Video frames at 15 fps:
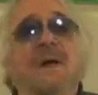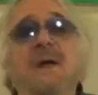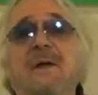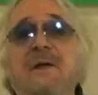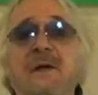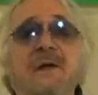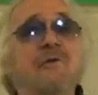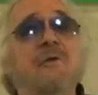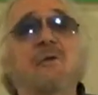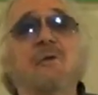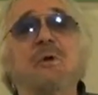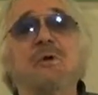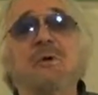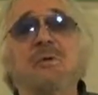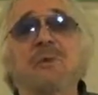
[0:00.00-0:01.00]
And
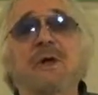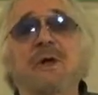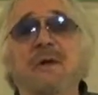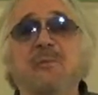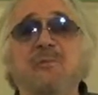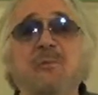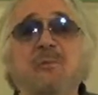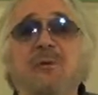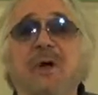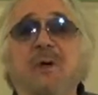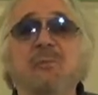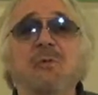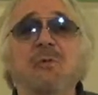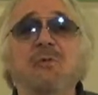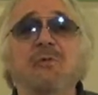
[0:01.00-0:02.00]
everyone who becomes a
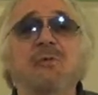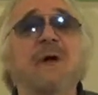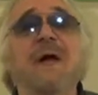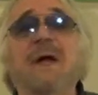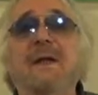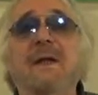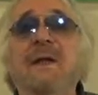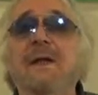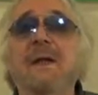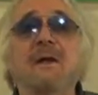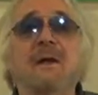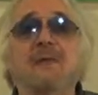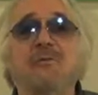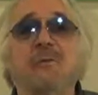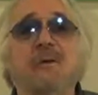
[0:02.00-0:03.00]
prime mover at any
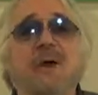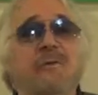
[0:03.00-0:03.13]
level,